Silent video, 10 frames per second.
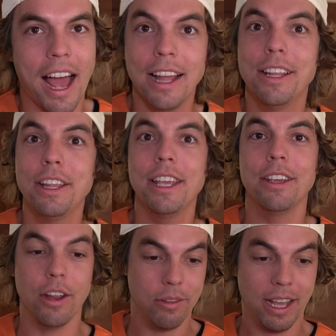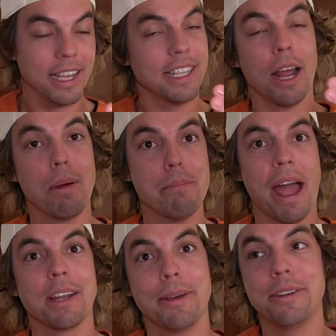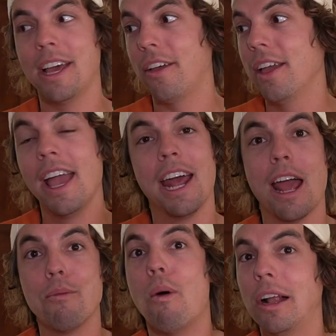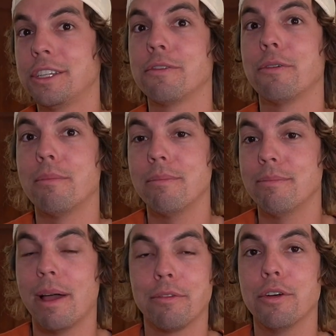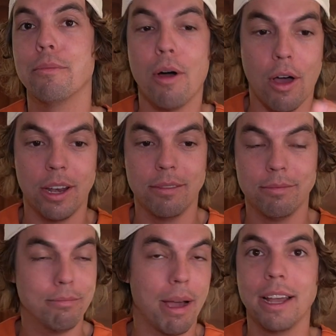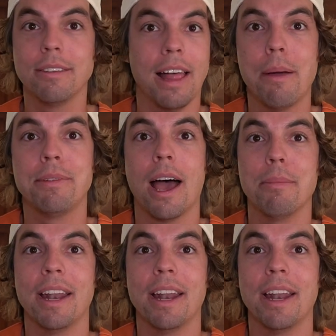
I literally, you know, like I said, I went back to my hotel and I watched it from my room on my laptop,